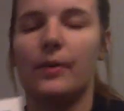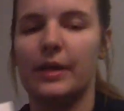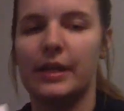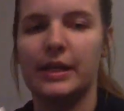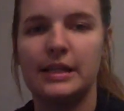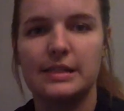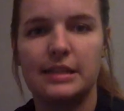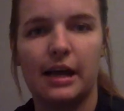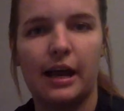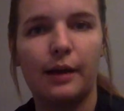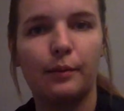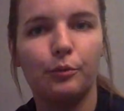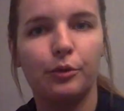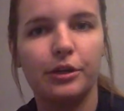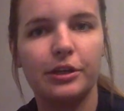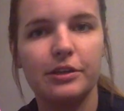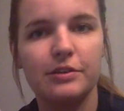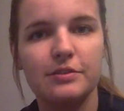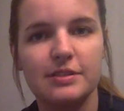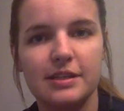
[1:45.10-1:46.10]
anytime we're
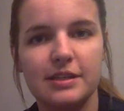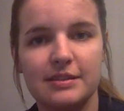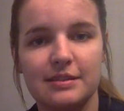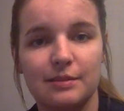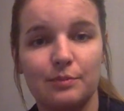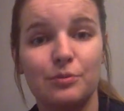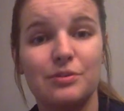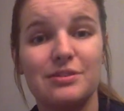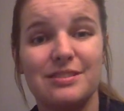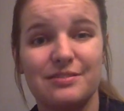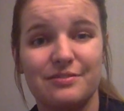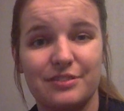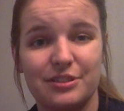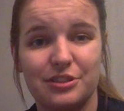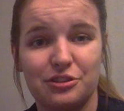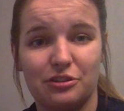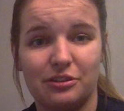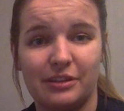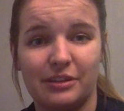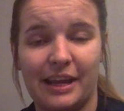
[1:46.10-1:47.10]
using someone's
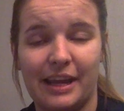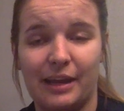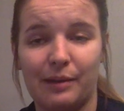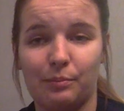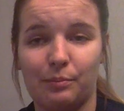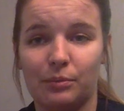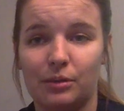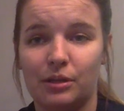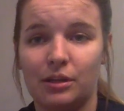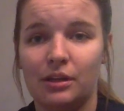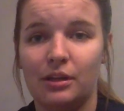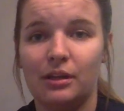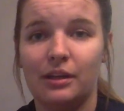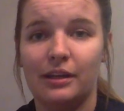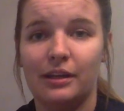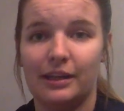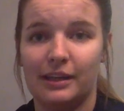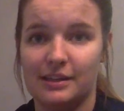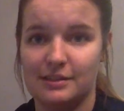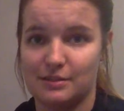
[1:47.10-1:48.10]
official name,
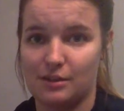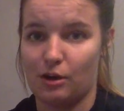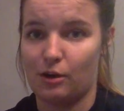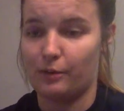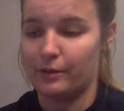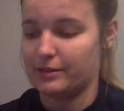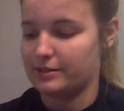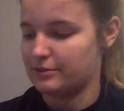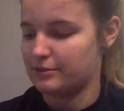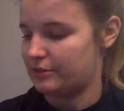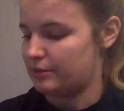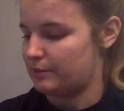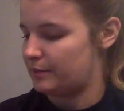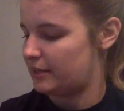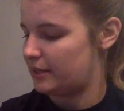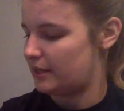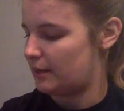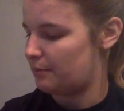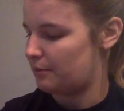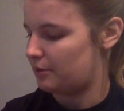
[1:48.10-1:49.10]
it is always going to be
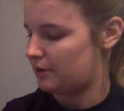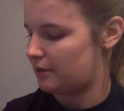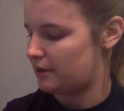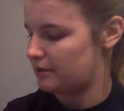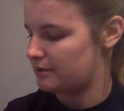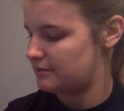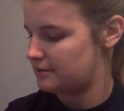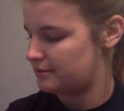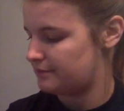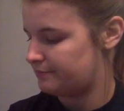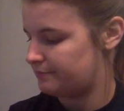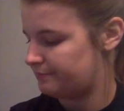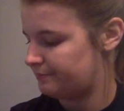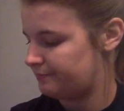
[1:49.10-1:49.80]
capitalized.